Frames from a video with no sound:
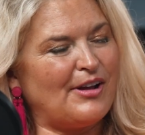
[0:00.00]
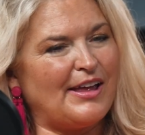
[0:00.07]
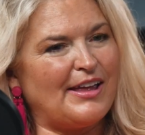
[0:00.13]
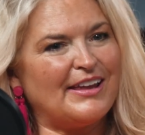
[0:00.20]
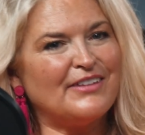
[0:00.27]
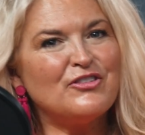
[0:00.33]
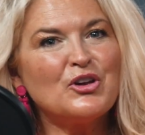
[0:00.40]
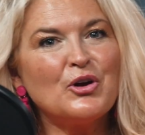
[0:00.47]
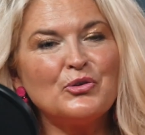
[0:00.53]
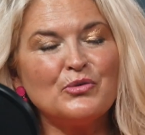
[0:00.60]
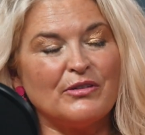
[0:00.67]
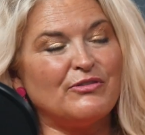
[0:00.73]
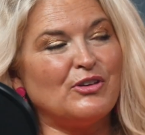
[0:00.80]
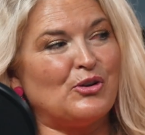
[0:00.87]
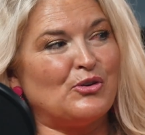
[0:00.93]
Right. And if you go
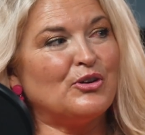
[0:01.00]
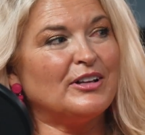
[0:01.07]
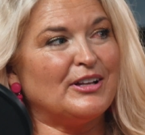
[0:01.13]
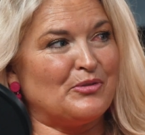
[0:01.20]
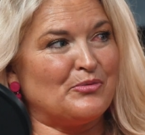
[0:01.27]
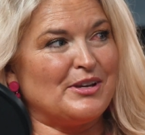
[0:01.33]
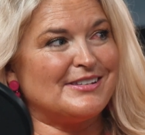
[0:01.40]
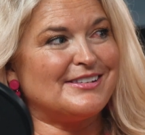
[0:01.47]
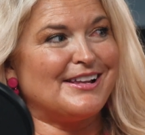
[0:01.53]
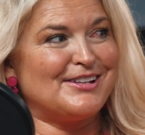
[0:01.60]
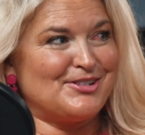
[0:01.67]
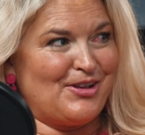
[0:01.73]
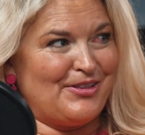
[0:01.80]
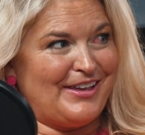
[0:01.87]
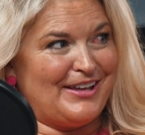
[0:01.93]
to a funeral, it
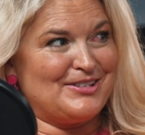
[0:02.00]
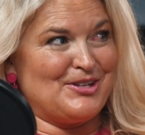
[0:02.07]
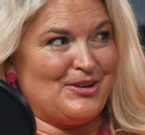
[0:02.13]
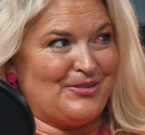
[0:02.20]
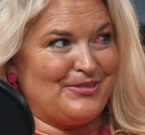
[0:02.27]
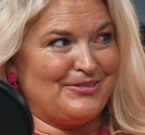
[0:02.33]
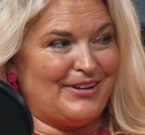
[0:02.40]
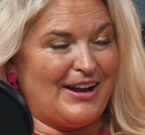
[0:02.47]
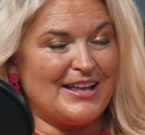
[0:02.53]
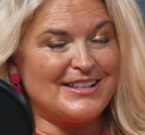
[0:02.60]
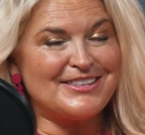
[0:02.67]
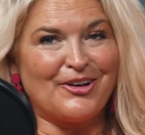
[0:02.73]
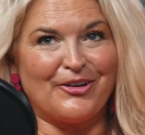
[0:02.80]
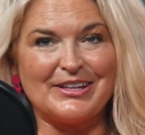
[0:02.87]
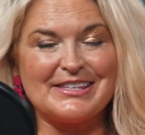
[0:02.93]
resets all that too,
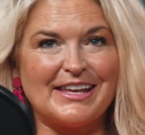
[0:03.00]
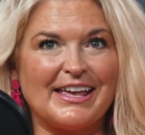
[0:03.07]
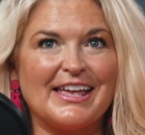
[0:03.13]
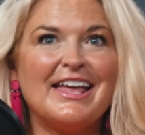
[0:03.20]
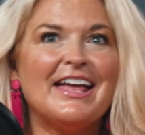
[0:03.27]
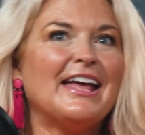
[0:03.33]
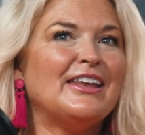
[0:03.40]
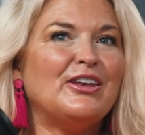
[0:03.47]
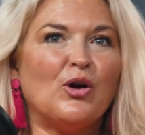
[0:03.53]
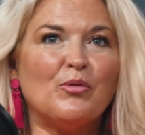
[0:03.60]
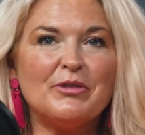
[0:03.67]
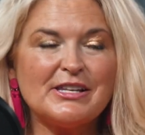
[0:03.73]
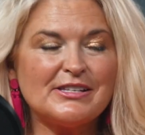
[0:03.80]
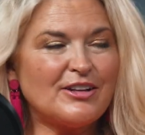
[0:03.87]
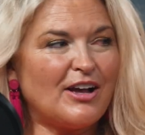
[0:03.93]
right? So it's like
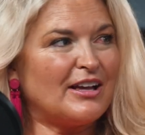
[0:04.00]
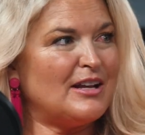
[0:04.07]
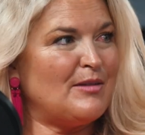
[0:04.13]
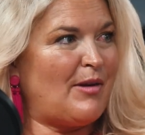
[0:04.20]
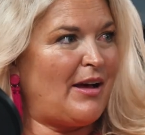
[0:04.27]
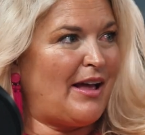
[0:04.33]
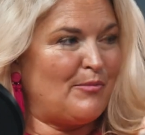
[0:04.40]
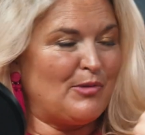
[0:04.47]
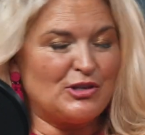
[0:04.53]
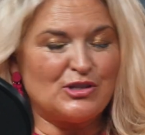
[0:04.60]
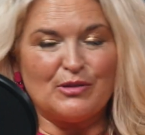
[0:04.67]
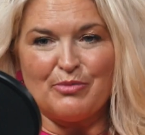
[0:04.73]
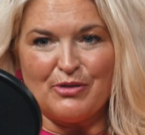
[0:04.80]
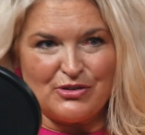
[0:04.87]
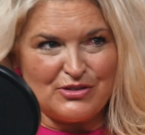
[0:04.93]
nobody's talking about how
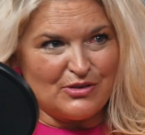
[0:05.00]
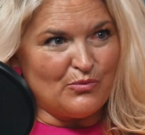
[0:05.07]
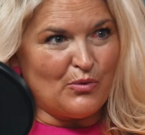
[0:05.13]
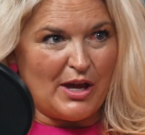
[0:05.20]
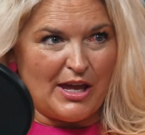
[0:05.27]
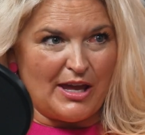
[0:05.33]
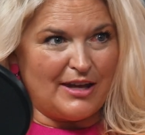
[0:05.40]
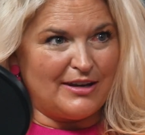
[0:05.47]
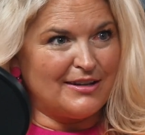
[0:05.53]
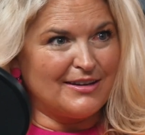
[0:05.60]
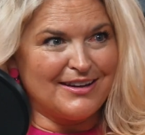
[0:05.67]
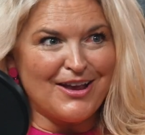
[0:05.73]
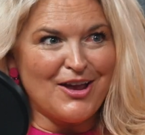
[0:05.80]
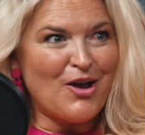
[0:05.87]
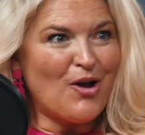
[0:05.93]
much the person weighed
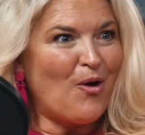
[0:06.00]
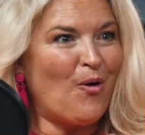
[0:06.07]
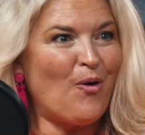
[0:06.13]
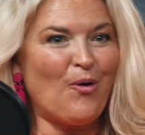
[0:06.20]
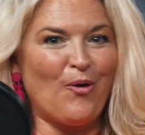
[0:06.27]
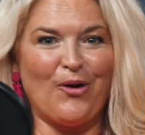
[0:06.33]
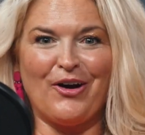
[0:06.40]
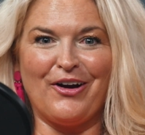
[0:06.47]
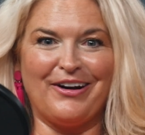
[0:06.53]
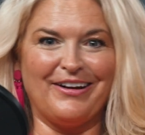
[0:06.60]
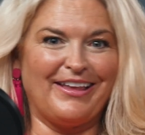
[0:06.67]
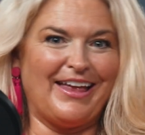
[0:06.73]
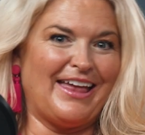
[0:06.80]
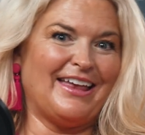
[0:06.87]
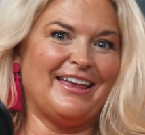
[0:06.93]
or
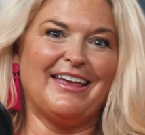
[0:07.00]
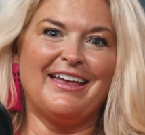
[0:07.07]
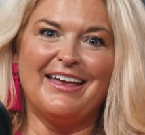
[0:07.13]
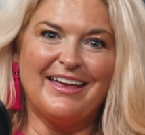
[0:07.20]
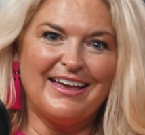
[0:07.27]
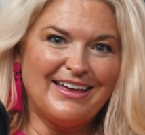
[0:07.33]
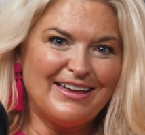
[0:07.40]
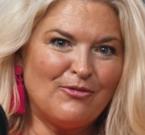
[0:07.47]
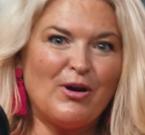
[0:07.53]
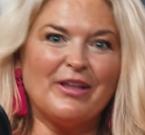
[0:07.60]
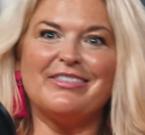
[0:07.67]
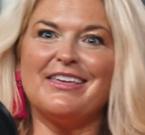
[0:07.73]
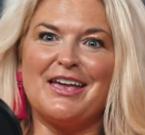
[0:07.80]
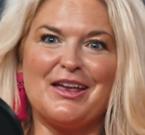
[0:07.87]
like what